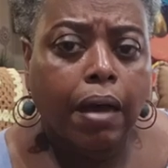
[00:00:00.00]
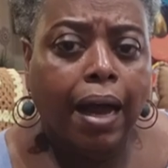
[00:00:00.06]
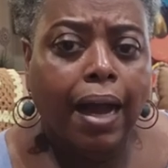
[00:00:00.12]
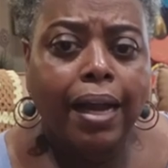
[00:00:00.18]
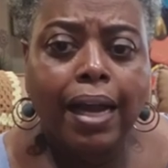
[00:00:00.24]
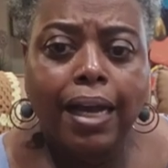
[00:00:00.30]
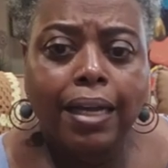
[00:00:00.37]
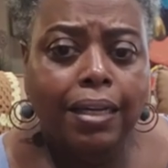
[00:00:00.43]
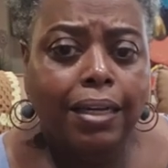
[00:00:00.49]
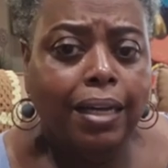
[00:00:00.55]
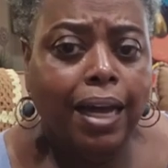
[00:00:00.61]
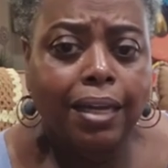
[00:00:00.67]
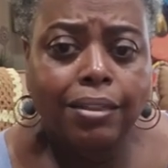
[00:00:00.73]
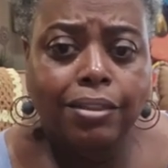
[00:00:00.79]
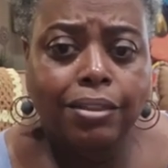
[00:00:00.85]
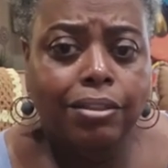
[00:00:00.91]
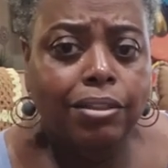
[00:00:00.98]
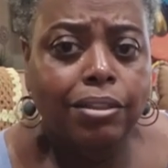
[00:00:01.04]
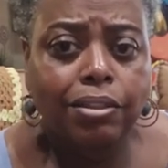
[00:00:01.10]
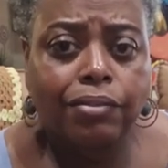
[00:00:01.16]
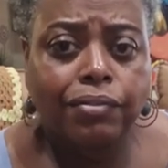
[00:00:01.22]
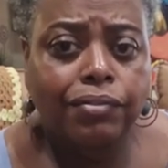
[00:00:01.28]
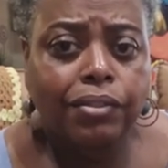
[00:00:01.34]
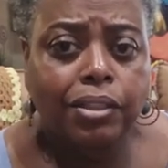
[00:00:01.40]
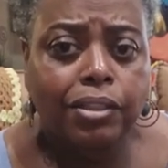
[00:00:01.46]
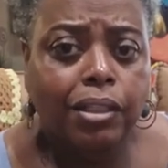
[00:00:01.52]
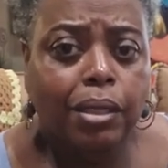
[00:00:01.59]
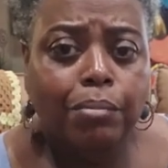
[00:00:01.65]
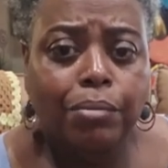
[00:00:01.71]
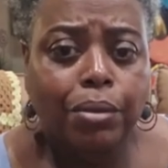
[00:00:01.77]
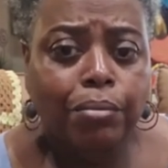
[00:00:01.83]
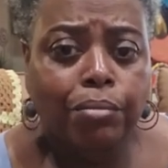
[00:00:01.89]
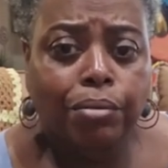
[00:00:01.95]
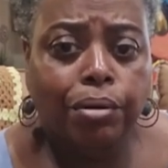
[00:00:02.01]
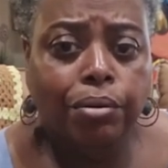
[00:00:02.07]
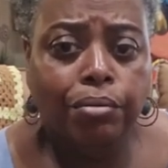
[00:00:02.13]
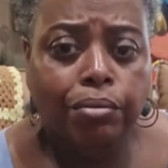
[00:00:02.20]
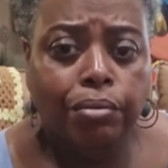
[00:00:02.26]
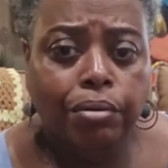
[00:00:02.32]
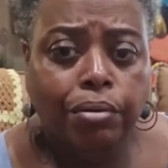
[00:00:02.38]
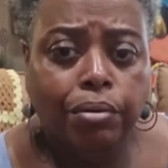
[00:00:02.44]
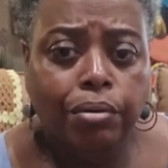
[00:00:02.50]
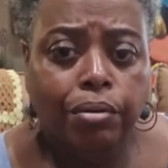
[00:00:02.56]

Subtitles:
I got a lot of stuff that's done been broke.